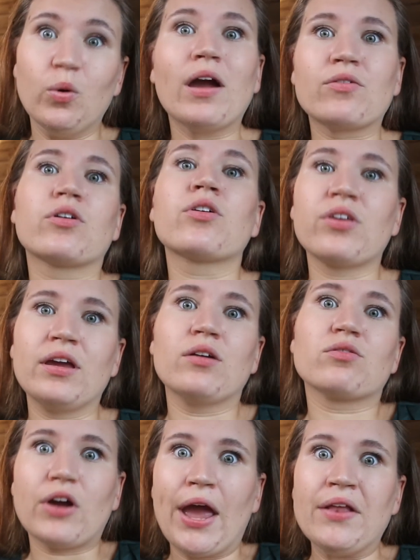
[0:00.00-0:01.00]

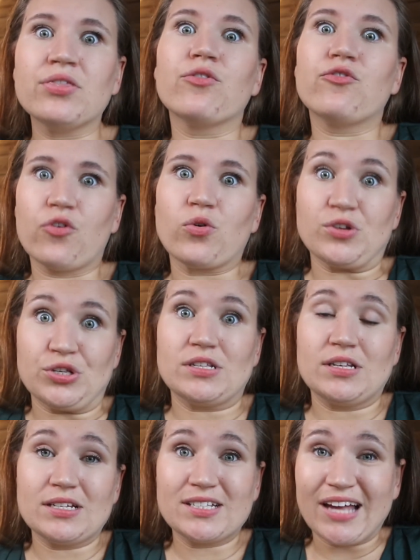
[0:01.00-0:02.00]
everything right the
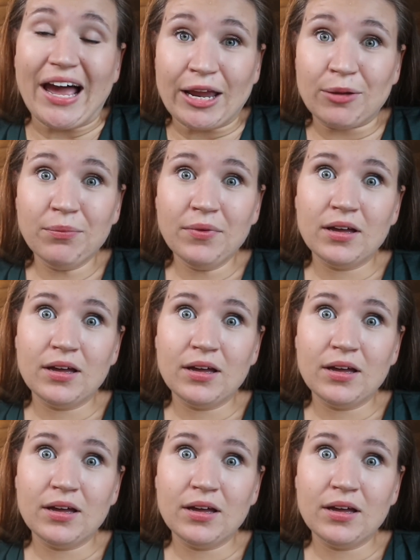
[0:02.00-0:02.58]
first time.